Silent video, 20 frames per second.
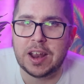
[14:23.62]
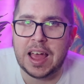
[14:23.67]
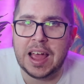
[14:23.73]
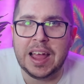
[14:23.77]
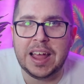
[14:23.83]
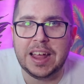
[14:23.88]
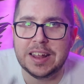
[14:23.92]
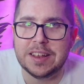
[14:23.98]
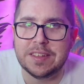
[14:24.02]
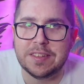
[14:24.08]

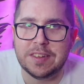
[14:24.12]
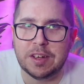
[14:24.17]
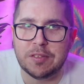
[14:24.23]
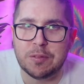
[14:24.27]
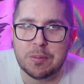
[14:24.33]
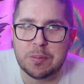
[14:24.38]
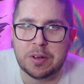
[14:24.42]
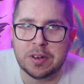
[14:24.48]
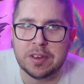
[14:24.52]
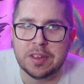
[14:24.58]
and the
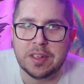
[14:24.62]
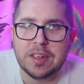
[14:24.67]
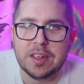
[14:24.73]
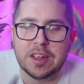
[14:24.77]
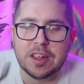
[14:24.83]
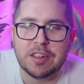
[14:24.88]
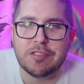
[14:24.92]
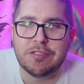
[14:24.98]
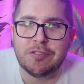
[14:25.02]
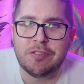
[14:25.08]
other one
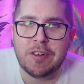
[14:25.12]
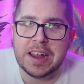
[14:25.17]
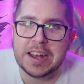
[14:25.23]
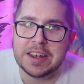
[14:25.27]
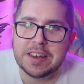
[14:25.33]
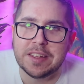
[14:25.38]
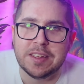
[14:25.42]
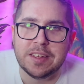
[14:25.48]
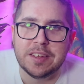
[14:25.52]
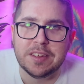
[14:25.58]
is
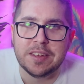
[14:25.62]
red.